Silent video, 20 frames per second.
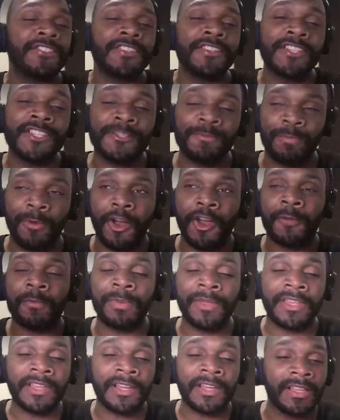the Spark
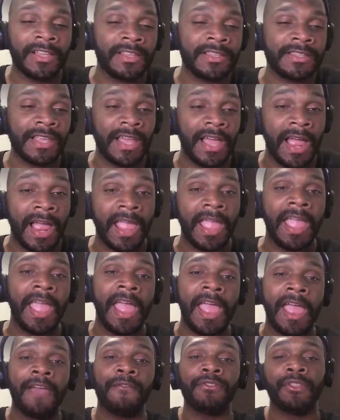because I
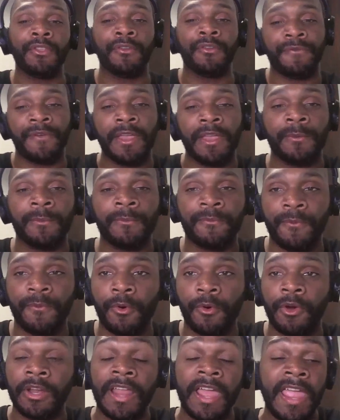have the Phantom 4
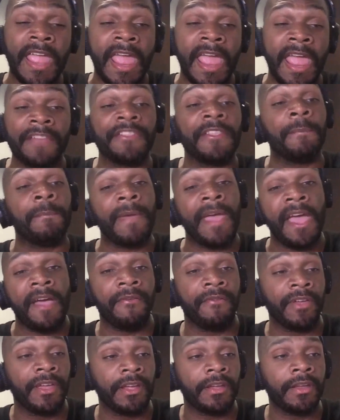and I had the Mavic.
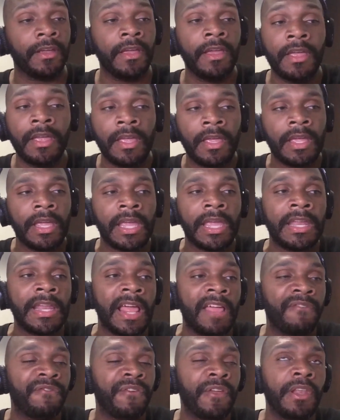And I
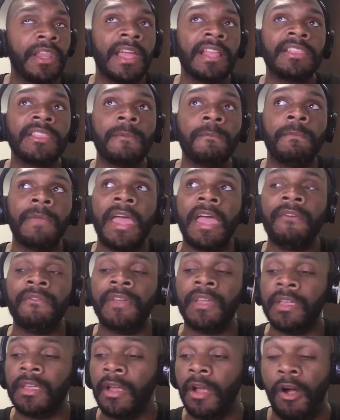feel like the Mavic,
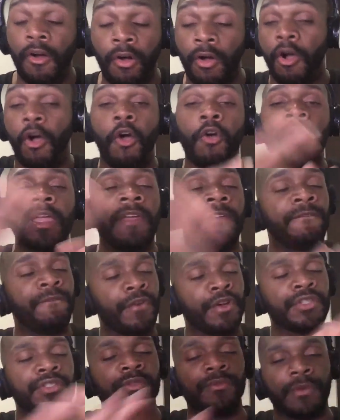okay, first
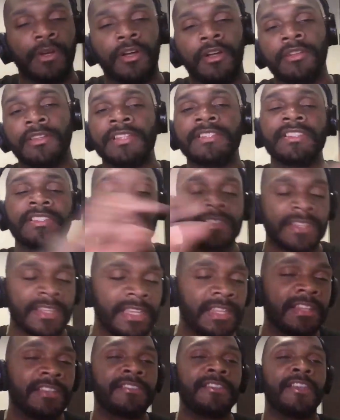of all, let's just get
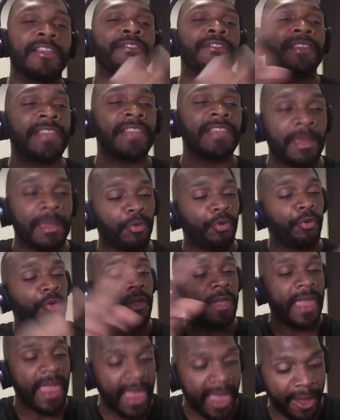it off the table.
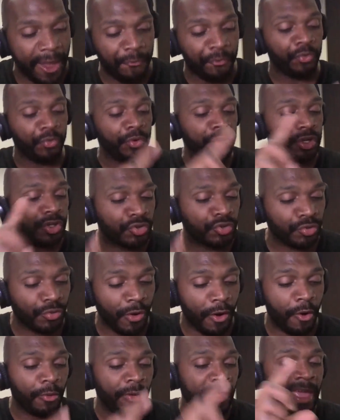Every drone
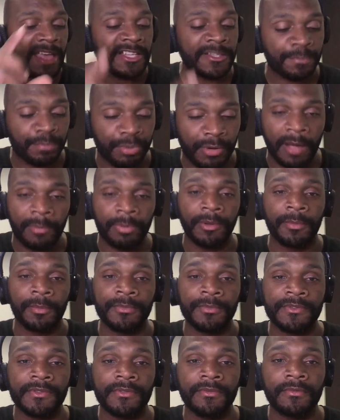has problems.
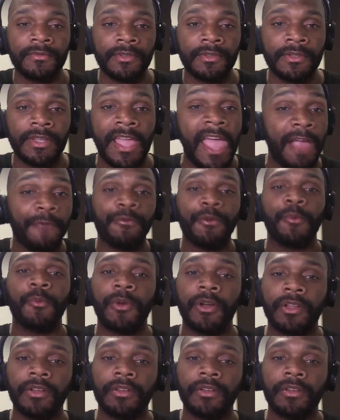Everyone.